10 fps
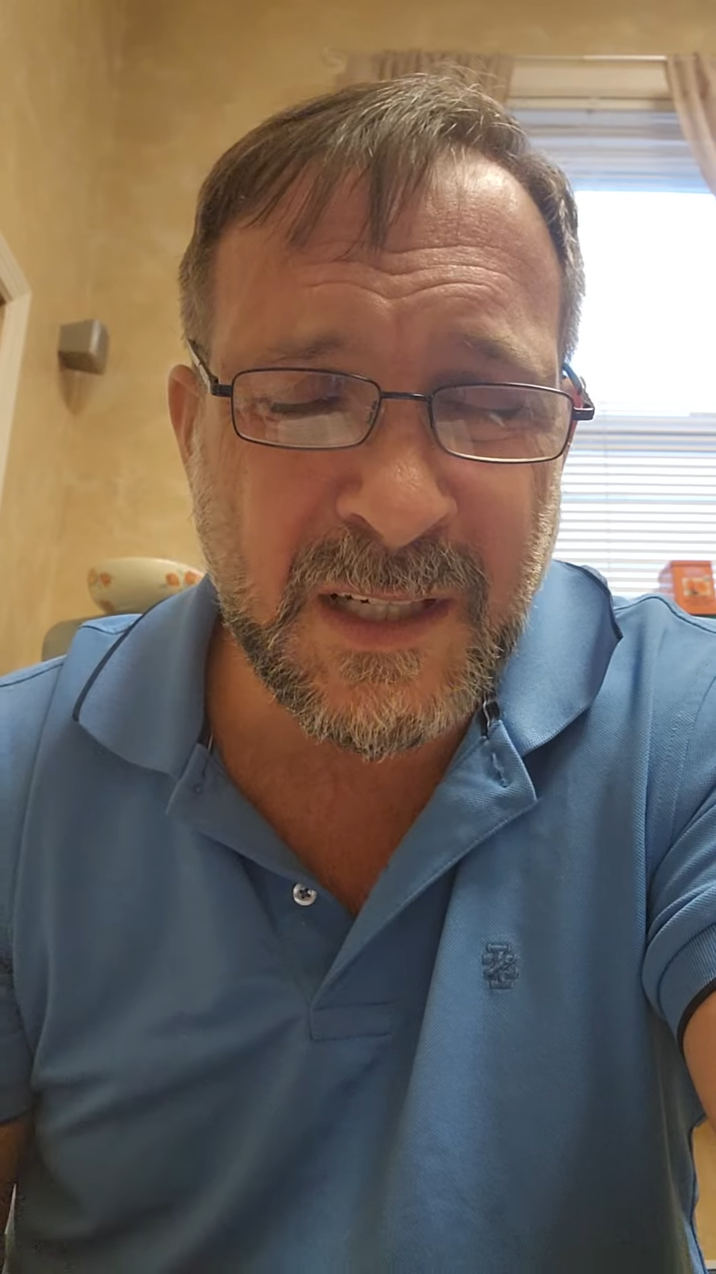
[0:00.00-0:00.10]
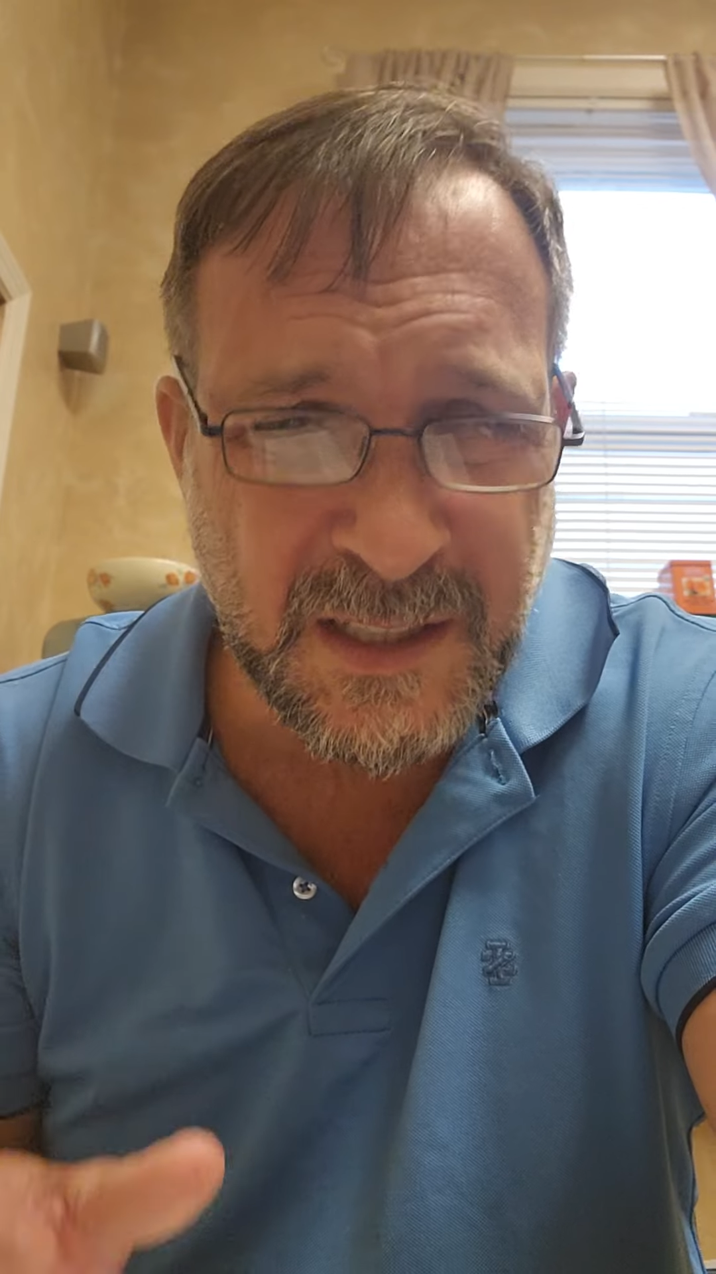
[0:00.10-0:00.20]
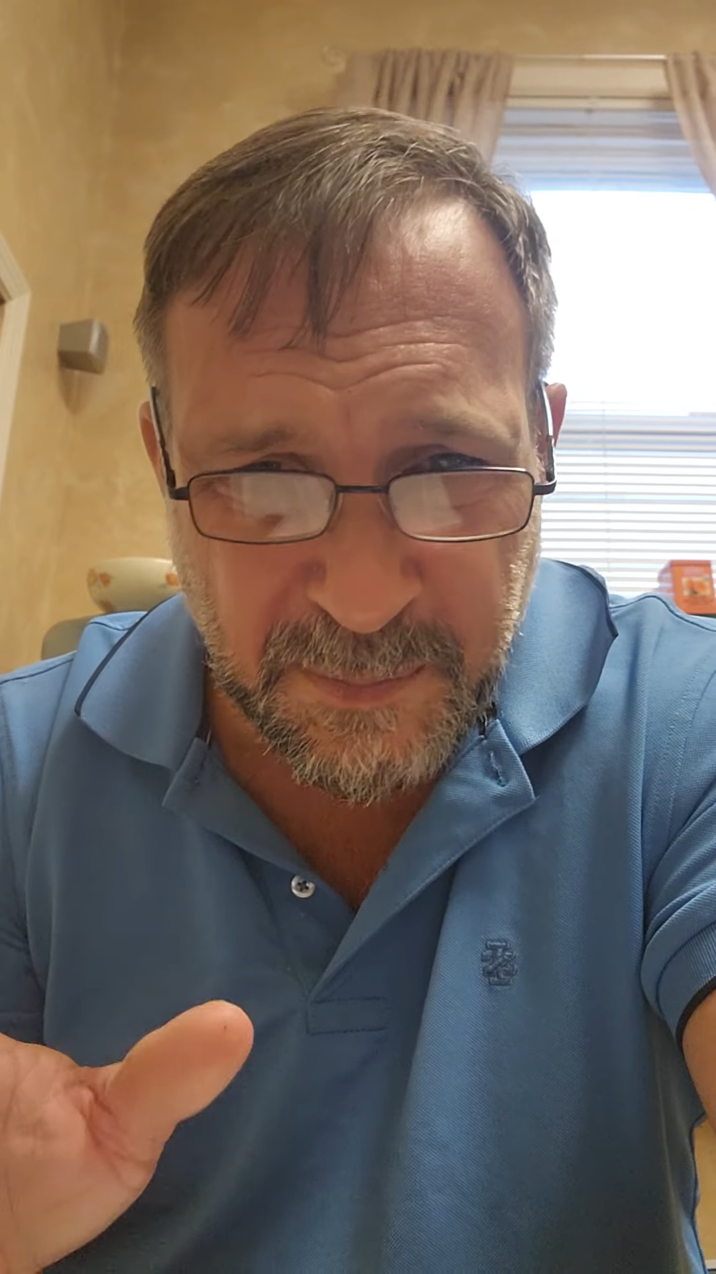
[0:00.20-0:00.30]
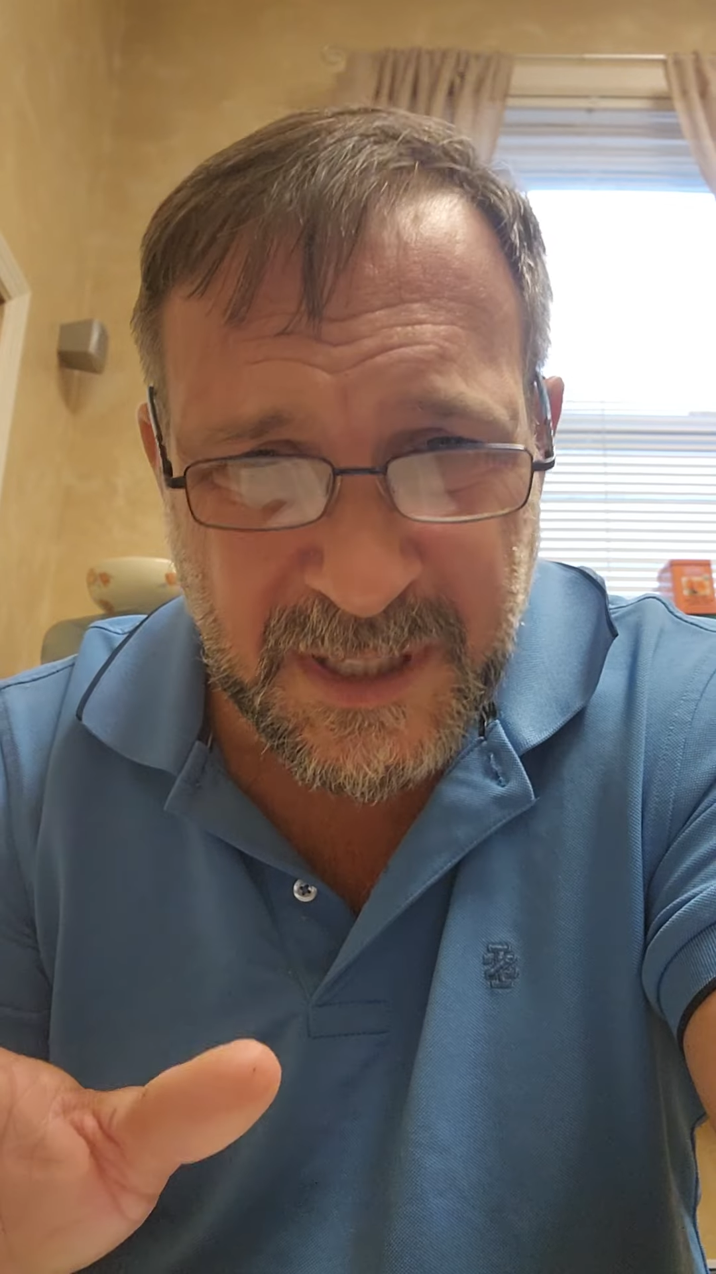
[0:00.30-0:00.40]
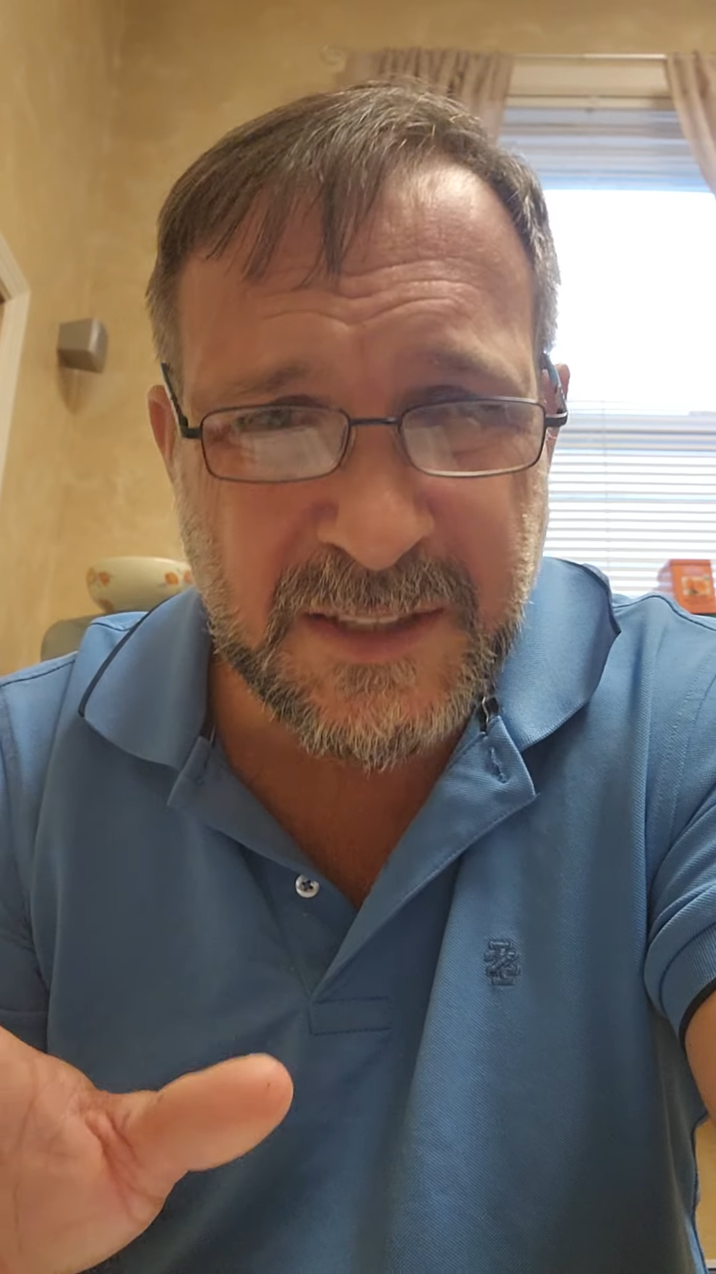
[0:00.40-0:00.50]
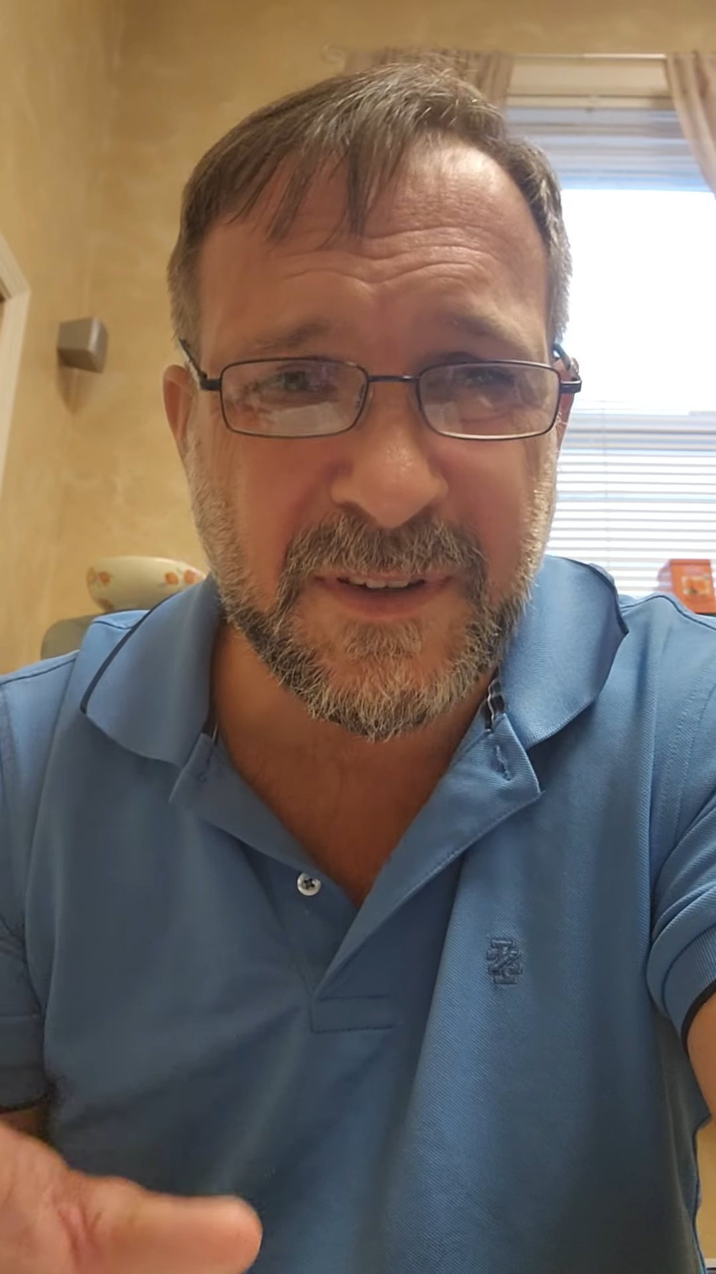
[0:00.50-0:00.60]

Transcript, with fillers: There's a place